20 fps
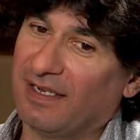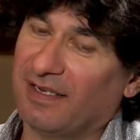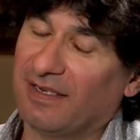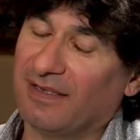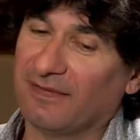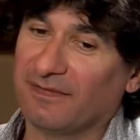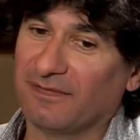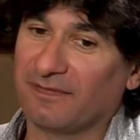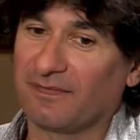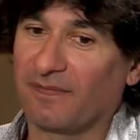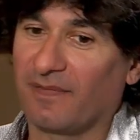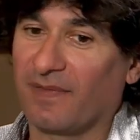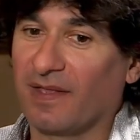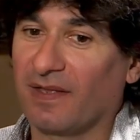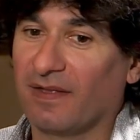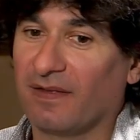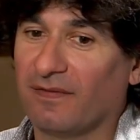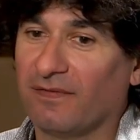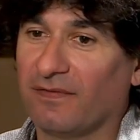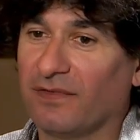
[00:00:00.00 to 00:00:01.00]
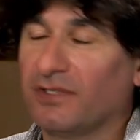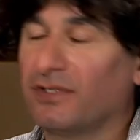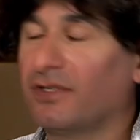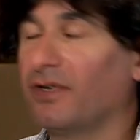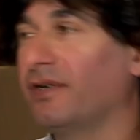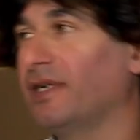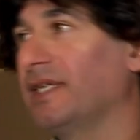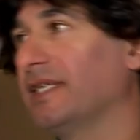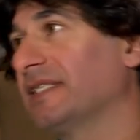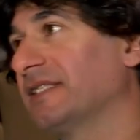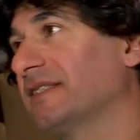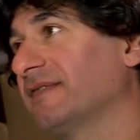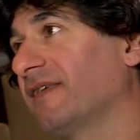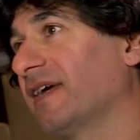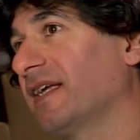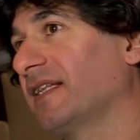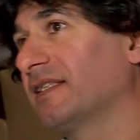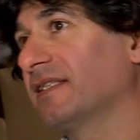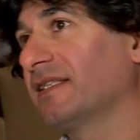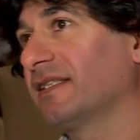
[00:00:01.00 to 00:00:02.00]
The story is
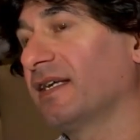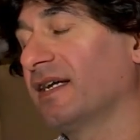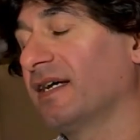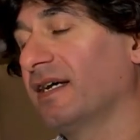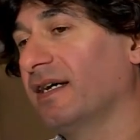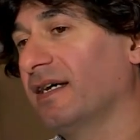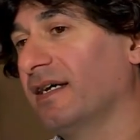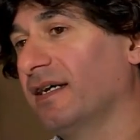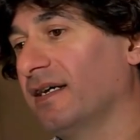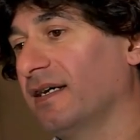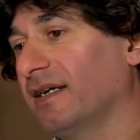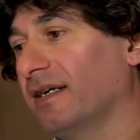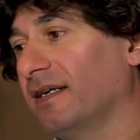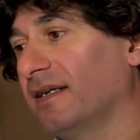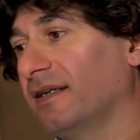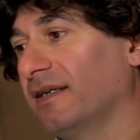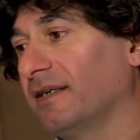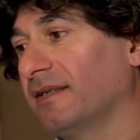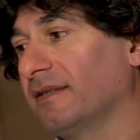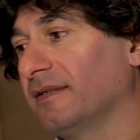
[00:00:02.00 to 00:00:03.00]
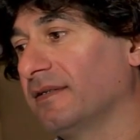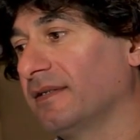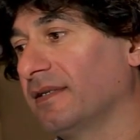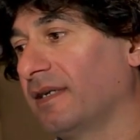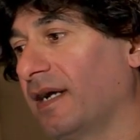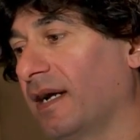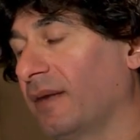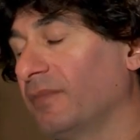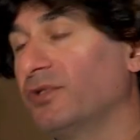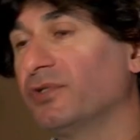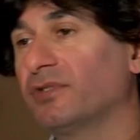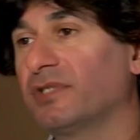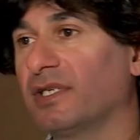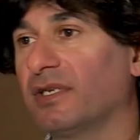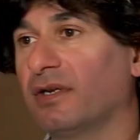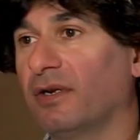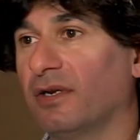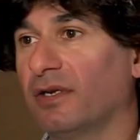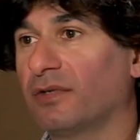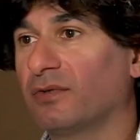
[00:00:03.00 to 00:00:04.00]
that I'm
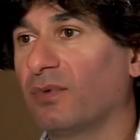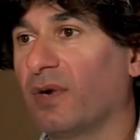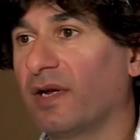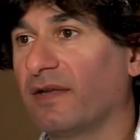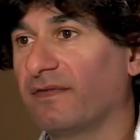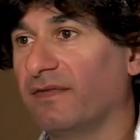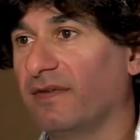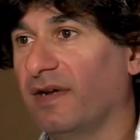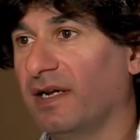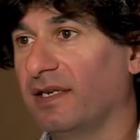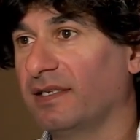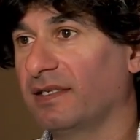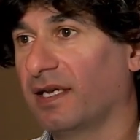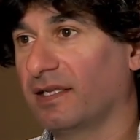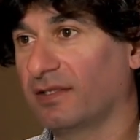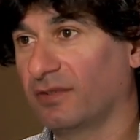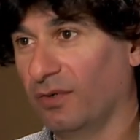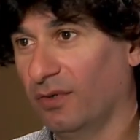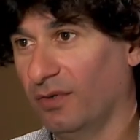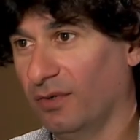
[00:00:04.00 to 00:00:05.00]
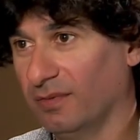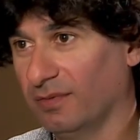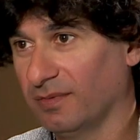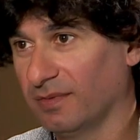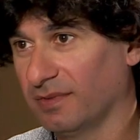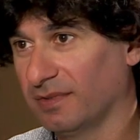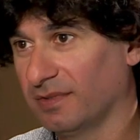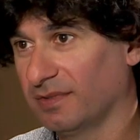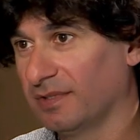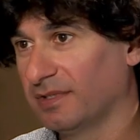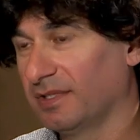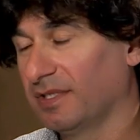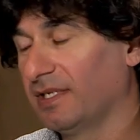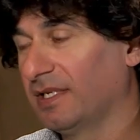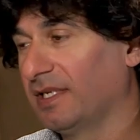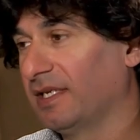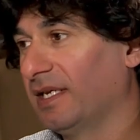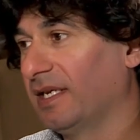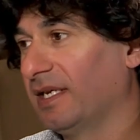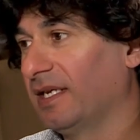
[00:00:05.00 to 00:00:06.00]
using a lot of Wi-Fi at home.
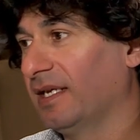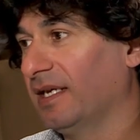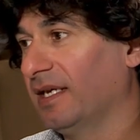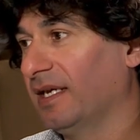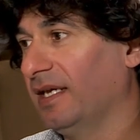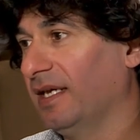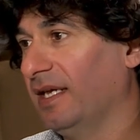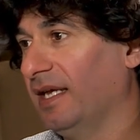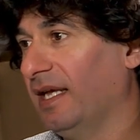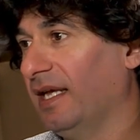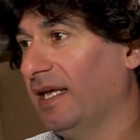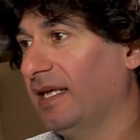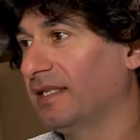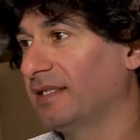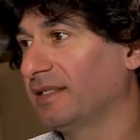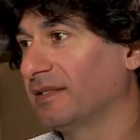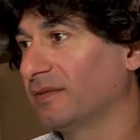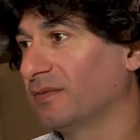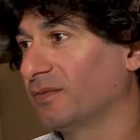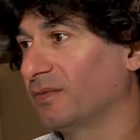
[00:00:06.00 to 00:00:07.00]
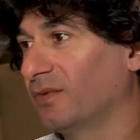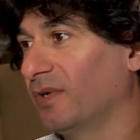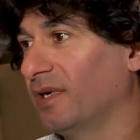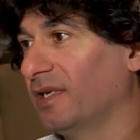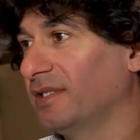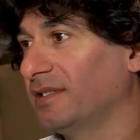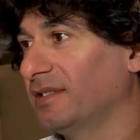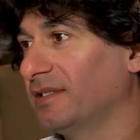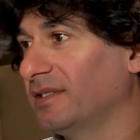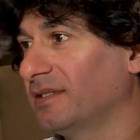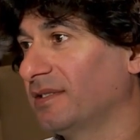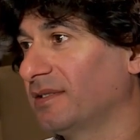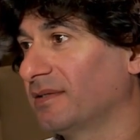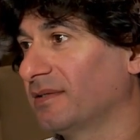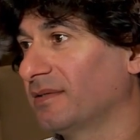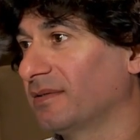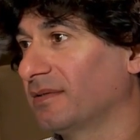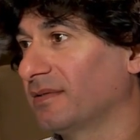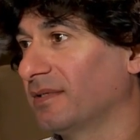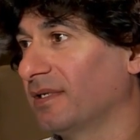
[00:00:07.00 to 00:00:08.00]
And once
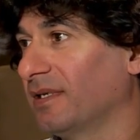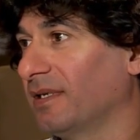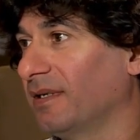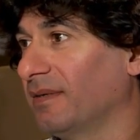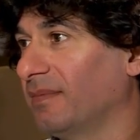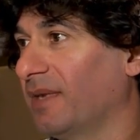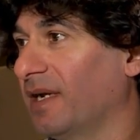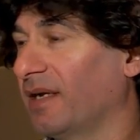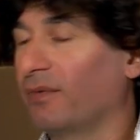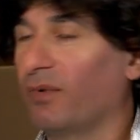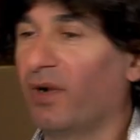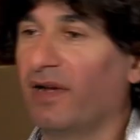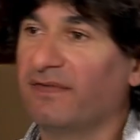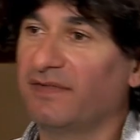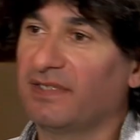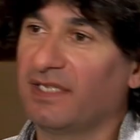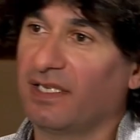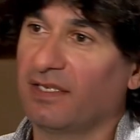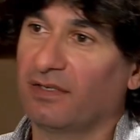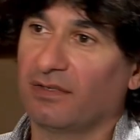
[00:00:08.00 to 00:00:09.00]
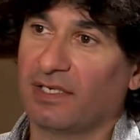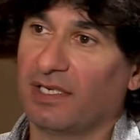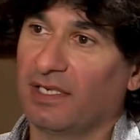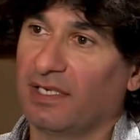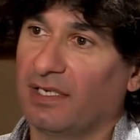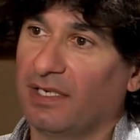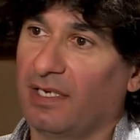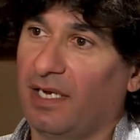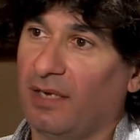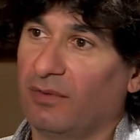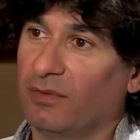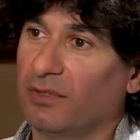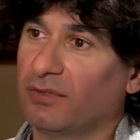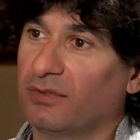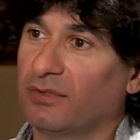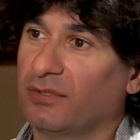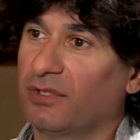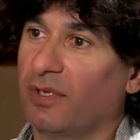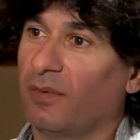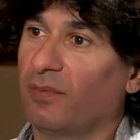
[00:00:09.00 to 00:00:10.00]
my wife said, okay, I want
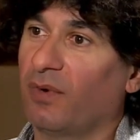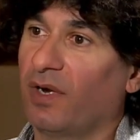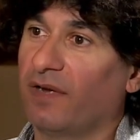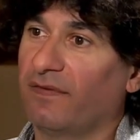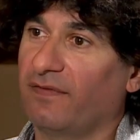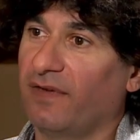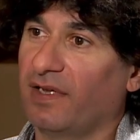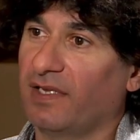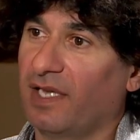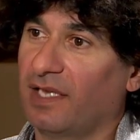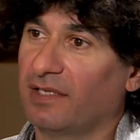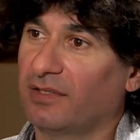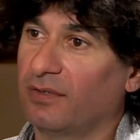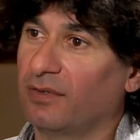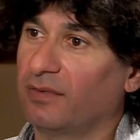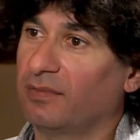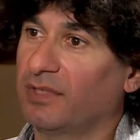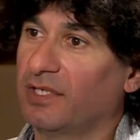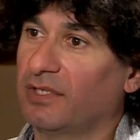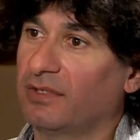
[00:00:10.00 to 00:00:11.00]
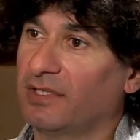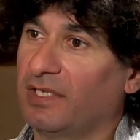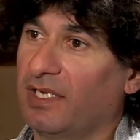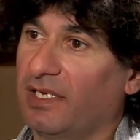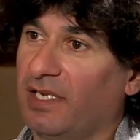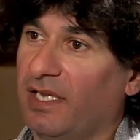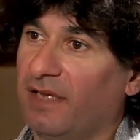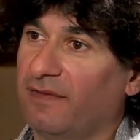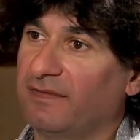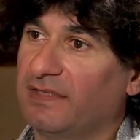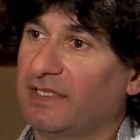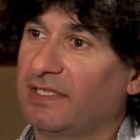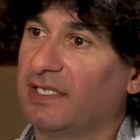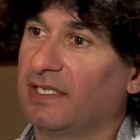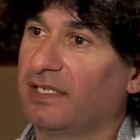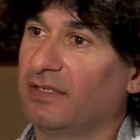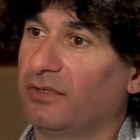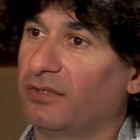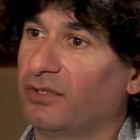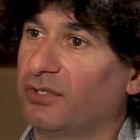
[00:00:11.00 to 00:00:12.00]
to stop Wi-Fi at home because I have
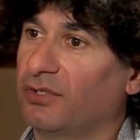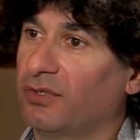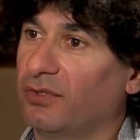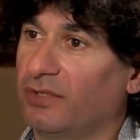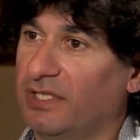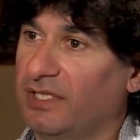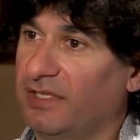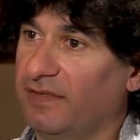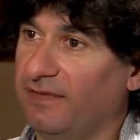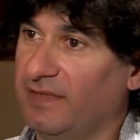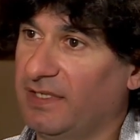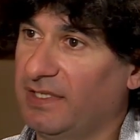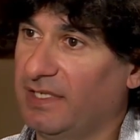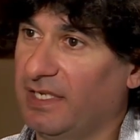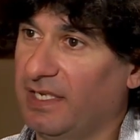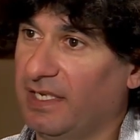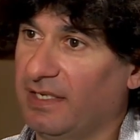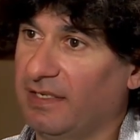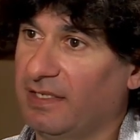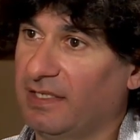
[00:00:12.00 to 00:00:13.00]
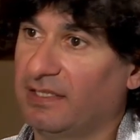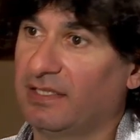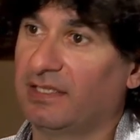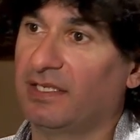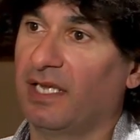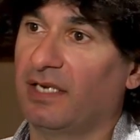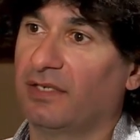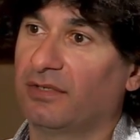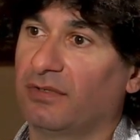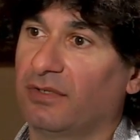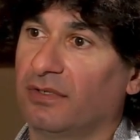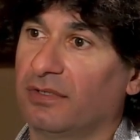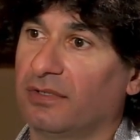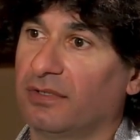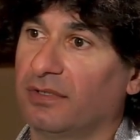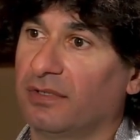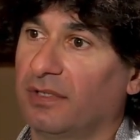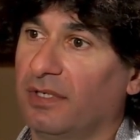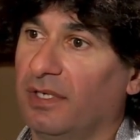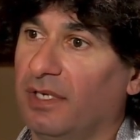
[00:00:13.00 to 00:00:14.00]
seen a show TV saying it's
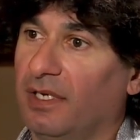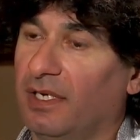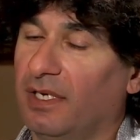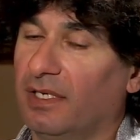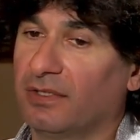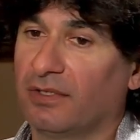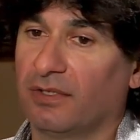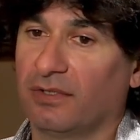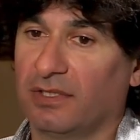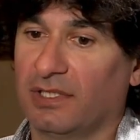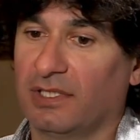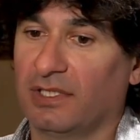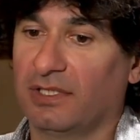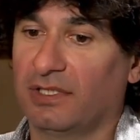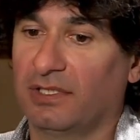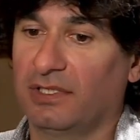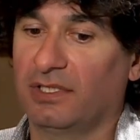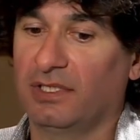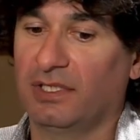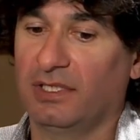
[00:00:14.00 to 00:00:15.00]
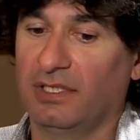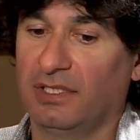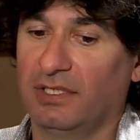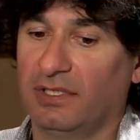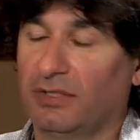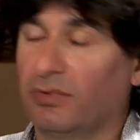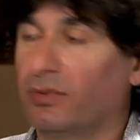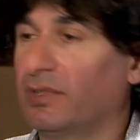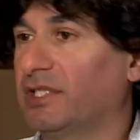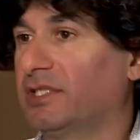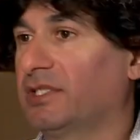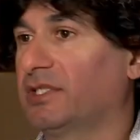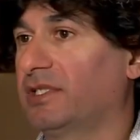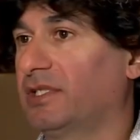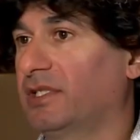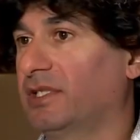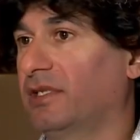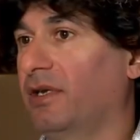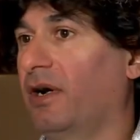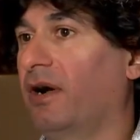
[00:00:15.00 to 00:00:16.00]
dangerous. So she
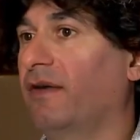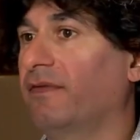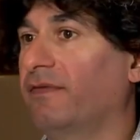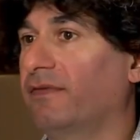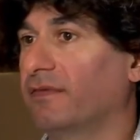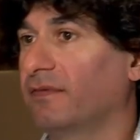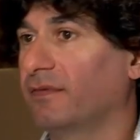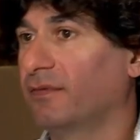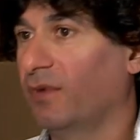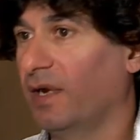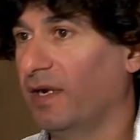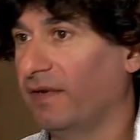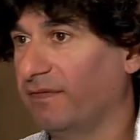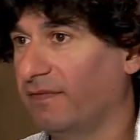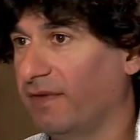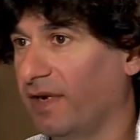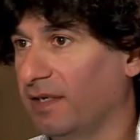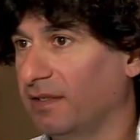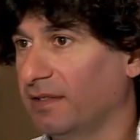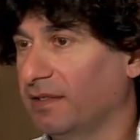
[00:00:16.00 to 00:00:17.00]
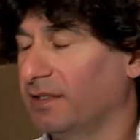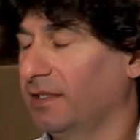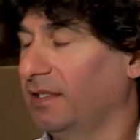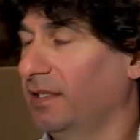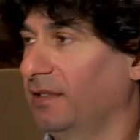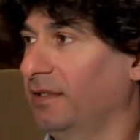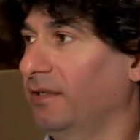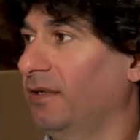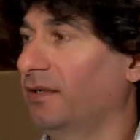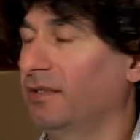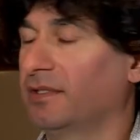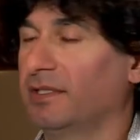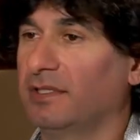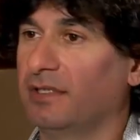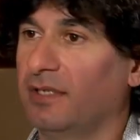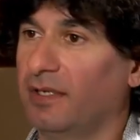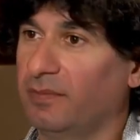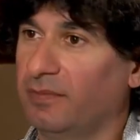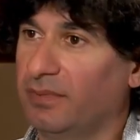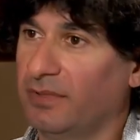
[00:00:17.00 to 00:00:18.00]
switched off Wi-Fi. I said, no, it's
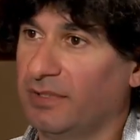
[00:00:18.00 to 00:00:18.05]
not